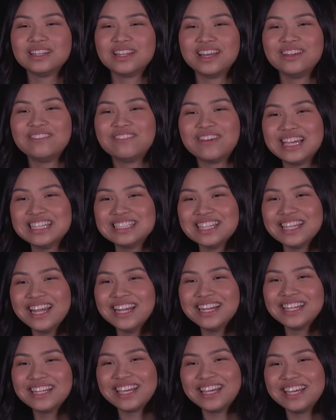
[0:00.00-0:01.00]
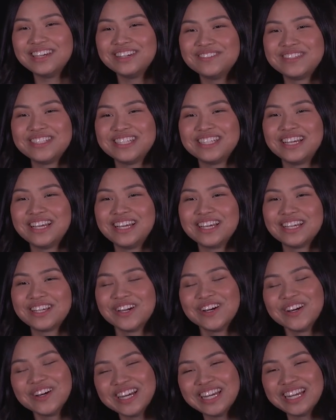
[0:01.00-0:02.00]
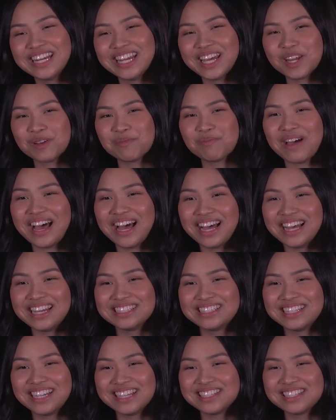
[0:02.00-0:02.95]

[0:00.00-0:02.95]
The advice that I'd give to current and past